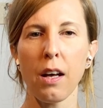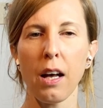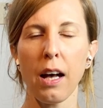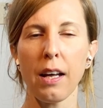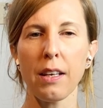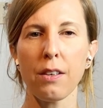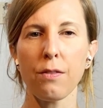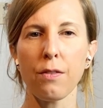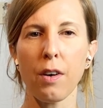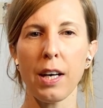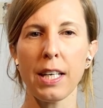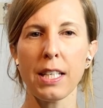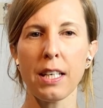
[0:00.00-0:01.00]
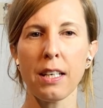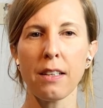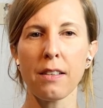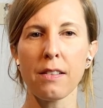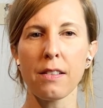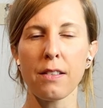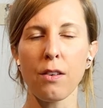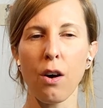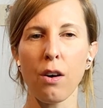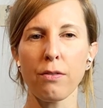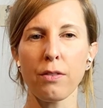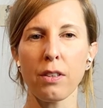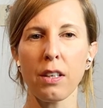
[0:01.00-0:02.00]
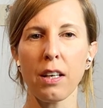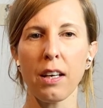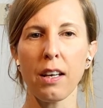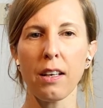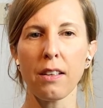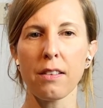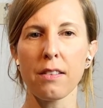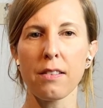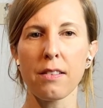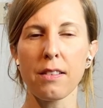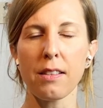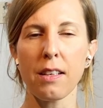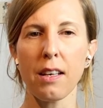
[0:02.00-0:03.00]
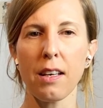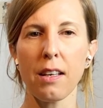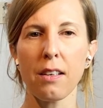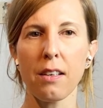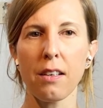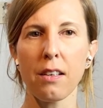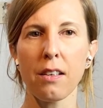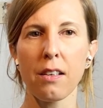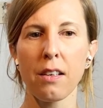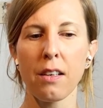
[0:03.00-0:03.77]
and inviting this softening, this inner